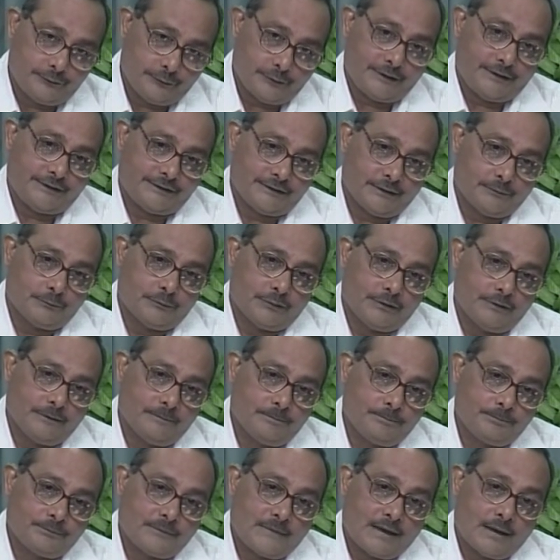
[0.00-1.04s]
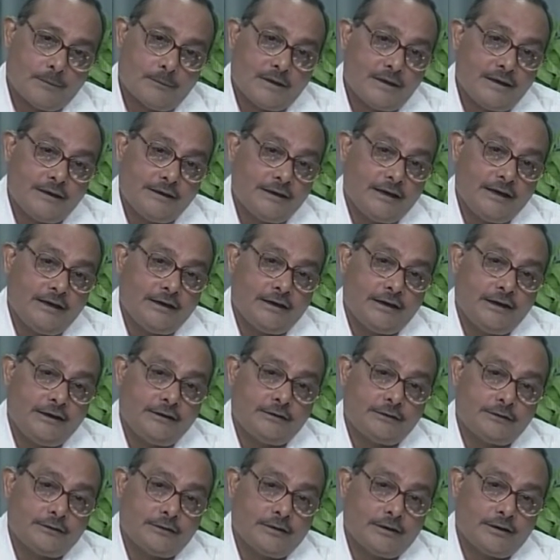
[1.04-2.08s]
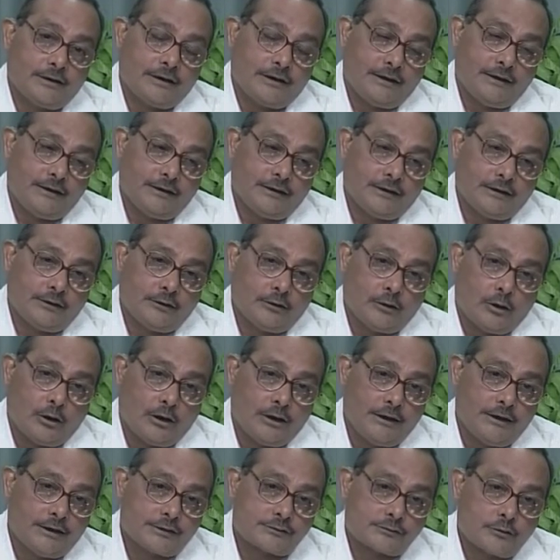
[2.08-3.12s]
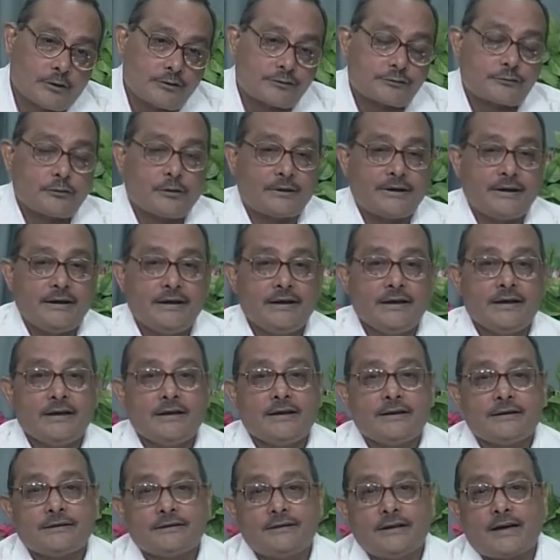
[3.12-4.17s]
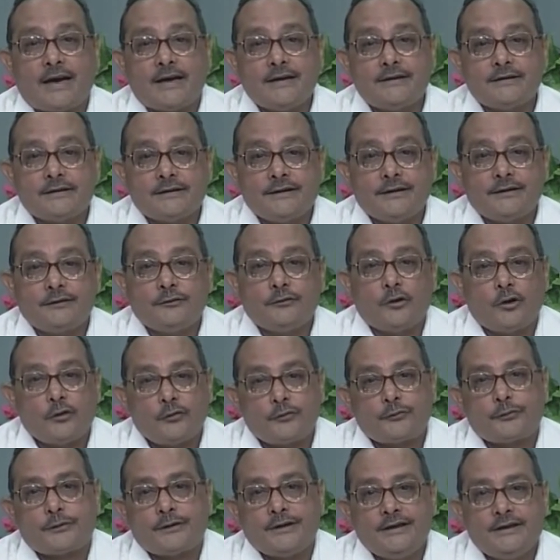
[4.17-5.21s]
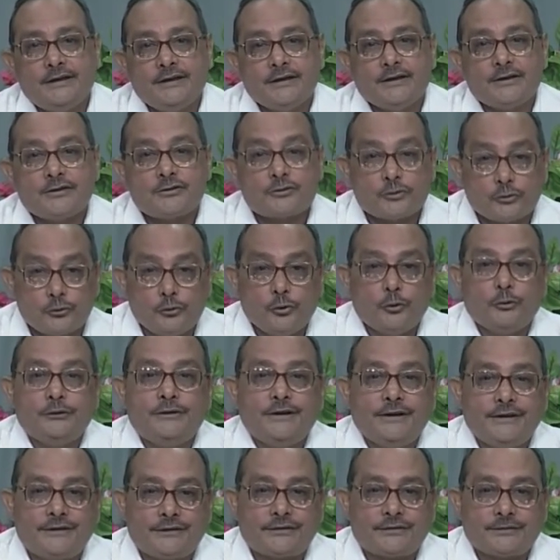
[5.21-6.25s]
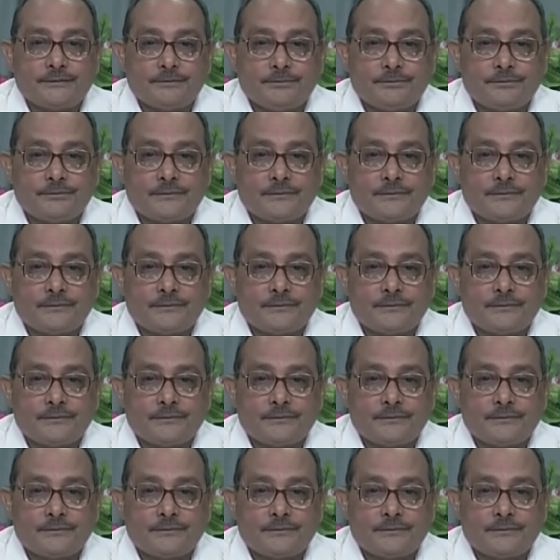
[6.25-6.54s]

for example. Yes. But in in in in a, in a short story, the writer is not free to do this.